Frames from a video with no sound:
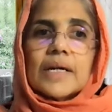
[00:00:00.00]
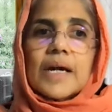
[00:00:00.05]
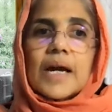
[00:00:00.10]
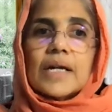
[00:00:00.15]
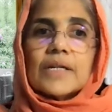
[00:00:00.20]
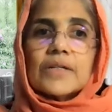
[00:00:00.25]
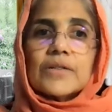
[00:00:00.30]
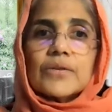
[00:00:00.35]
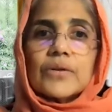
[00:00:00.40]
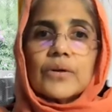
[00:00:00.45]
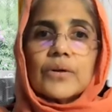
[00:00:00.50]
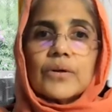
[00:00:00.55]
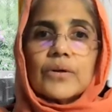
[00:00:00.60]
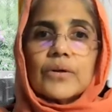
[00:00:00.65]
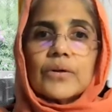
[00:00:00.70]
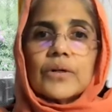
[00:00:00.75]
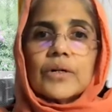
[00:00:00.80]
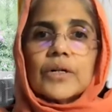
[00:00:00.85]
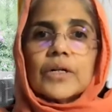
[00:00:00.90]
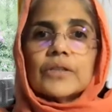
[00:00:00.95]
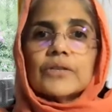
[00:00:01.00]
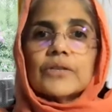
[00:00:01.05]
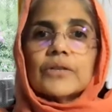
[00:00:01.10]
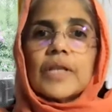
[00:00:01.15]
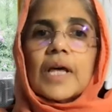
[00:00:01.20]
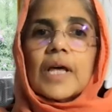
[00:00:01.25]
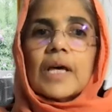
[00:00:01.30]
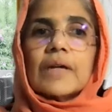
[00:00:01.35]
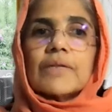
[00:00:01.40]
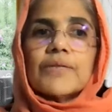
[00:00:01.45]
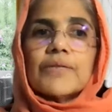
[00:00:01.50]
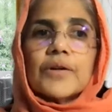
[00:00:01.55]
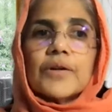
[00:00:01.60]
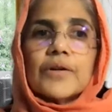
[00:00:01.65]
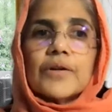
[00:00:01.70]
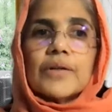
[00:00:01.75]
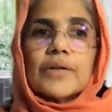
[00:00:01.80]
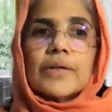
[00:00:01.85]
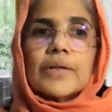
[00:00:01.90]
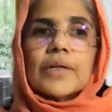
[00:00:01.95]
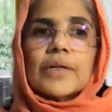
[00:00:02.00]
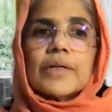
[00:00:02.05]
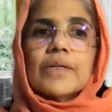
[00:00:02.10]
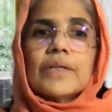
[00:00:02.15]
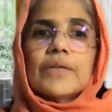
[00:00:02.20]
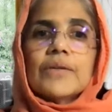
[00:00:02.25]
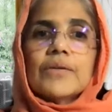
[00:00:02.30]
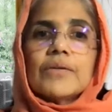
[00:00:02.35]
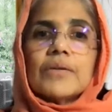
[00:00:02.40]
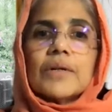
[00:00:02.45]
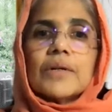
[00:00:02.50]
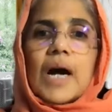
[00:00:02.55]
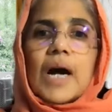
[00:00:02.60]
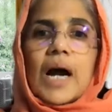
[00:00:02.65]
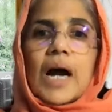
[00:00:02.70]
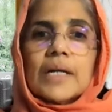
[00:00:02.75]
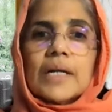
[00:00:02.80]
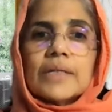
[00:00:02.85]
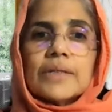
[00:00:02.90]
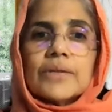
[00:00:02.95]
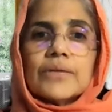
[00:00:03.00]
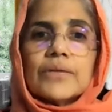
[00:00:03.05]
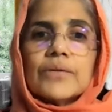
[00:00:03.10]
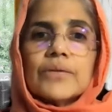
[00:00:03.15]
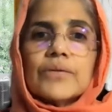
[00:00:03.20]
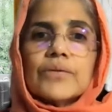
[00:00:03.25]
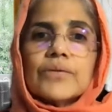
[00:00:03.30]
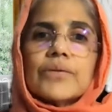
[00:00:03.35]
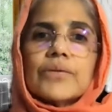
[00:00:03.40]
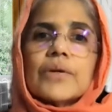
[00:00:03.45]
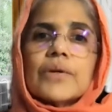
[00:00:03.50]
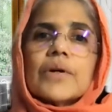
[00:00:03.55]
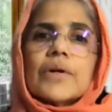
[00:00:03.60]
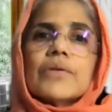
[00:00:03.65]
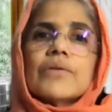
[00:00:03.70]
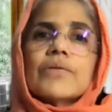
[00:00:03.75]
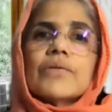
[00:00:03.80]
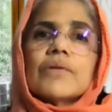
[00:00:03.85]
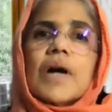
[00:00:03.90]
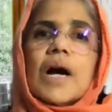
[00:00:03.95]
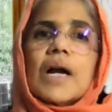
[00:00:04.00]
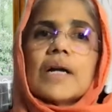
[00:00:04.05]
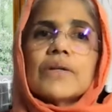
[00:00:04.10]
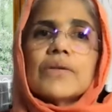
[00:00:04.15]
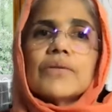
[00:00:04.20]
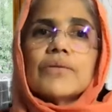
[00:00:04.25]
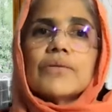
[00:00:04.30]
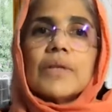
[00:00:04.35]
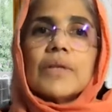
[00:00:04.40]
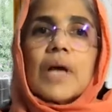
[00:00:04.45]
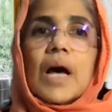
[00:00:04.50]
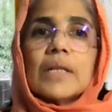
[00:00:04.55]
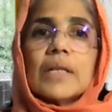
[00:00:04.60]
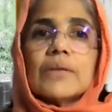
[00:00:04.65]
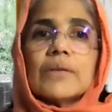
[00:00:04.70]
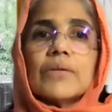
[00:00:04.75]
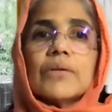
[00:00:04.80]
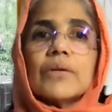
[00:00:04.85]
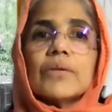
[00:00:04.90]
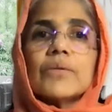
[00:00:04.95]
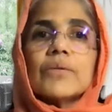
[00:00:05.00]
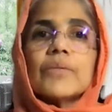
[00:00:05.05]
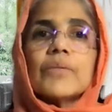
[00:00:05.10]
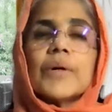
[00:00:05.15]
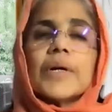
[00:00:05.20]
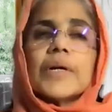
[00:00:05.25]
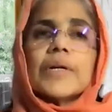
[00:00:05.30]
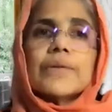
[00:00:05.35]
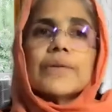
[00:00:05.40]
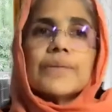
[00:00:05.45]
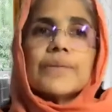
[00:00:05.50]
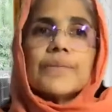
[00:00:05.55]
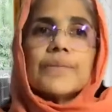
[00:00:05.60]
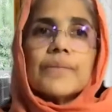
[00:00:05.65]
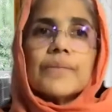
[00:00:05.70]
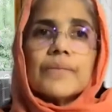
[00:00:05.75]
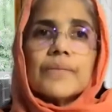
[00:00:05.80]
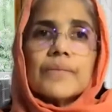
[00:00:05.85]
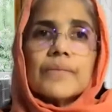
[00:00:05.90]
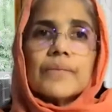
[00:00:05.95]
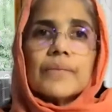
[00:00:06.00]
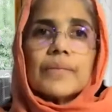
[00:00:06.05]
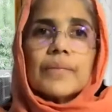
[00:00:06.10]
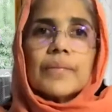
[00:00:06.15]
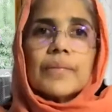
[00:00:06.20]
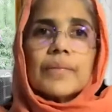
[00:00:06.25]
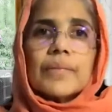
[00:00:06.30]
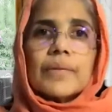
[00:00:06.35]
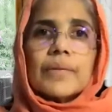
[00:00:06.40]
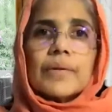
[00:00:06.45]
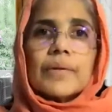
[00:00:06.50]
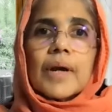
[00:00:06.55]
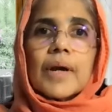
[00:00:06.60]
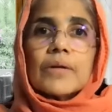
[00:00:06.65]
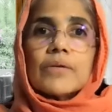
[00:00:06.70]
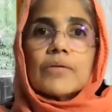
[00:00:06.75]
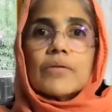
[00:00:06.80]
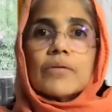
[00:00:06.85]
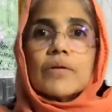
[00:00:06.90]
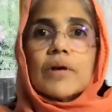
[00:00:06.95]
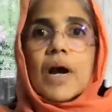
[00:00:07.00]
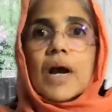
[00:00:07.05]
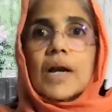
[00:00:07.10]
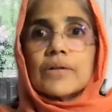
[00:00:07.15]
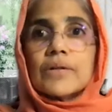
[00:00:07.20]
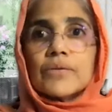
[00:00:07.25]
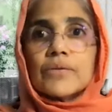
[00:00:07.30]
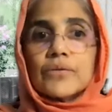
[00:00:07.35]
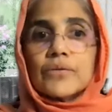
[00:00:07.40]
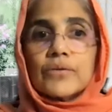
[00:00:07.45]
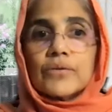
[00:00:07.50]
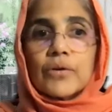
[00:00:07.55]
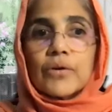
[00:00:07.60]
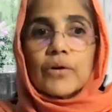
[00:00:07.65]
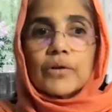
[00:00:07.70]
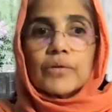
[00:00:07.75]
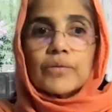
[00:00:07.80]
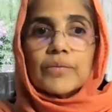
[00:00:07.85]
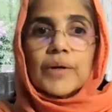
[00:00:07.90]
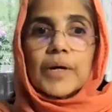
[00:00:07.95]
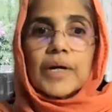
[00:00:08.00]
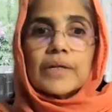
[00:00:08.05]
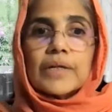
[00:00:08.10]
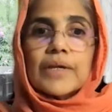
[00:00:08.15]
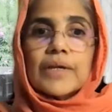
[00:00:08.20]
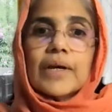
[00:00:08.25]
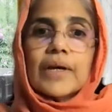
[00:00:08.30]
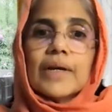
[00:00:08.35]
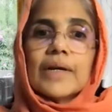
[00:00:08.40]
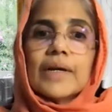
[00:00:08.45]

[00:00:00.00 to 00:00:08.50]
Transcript: And so therefore, you can't use unknown words, and you can't use known words.